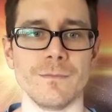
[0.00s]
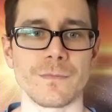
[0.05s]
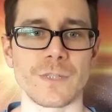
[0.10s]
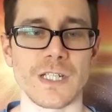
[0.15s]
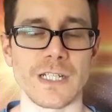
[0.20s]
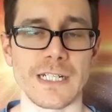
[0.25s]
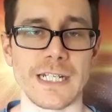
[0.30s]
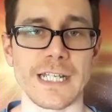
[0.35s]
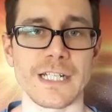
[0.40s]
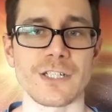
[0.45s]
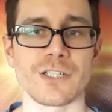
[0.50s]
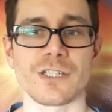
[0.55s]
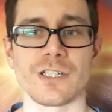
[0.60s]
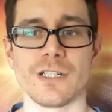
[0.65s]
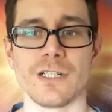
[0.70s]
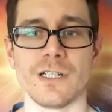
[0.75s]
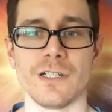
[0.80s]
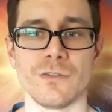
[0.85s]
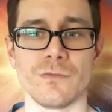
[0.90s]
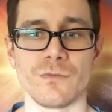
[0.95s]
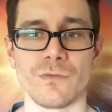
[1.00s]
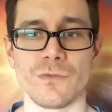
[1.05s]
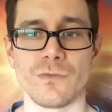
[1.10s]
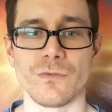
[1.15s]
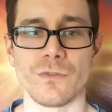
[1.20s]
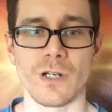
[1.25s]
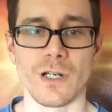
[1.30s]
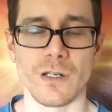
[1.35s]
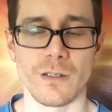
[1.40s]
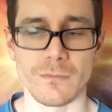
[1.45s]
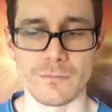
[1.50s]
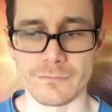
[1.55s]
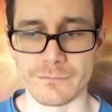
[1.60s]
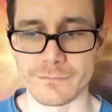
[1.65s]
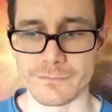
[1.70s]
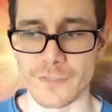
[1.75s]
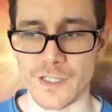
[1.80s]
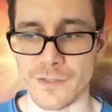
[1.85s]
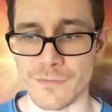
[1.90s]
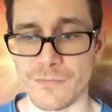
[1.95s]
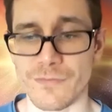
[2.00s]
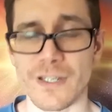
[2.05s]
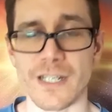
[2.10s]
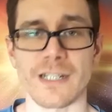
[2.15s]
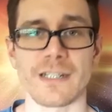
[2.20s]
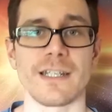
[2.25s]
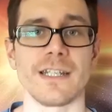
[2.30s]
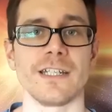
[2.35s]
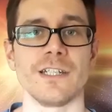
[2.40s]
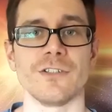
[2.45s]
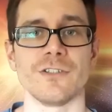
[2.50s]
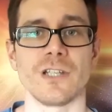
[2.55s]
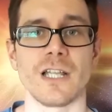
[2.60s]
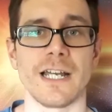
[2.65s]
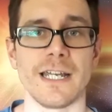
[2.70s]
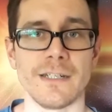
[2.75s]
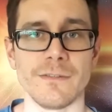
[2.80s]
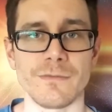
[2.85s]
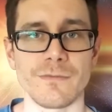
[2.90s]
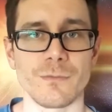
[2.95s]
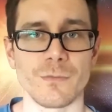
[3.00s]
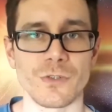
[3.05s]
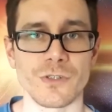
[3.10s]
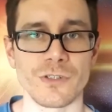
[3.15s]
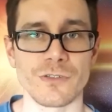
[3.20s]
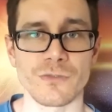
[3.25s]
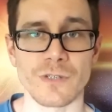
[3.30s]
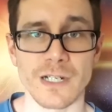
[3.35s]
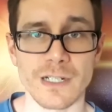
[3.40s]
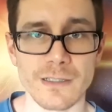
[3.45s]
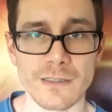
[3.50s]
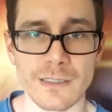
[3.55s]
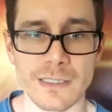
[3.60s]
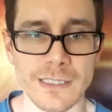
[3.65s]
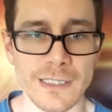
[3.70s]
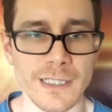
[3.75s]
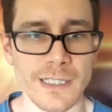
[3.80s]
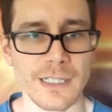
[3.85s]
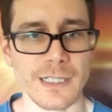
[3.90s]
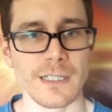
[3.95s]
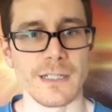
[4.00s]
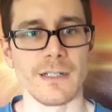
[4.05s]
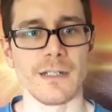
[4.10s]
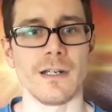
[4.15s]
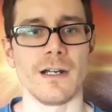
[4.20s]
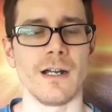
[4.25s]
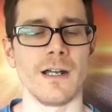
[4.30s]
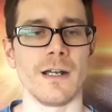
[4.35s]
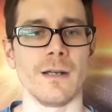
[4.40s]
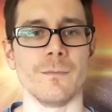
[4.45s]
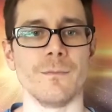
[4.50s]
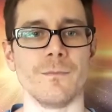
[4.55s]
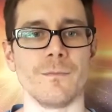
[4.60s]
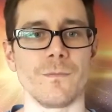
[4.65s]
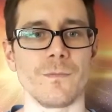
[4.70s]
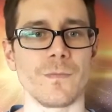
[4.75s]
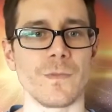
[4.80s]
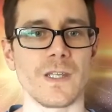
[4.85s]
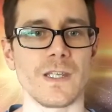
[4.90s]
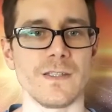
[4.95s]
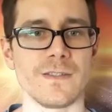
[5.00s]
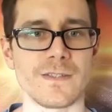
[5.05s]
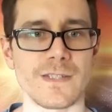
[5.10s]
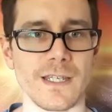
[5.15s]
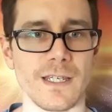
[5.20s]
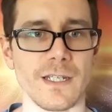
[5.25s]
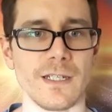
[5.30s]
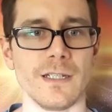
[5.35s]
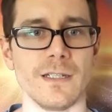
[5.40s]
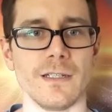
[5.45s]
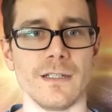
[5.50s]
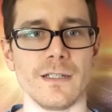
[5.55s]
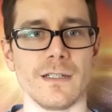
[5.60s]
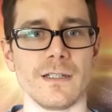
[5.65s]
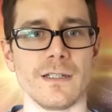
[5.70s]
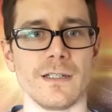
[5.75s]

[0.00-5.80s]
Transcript: connection and affecting your life more directly. He's saying,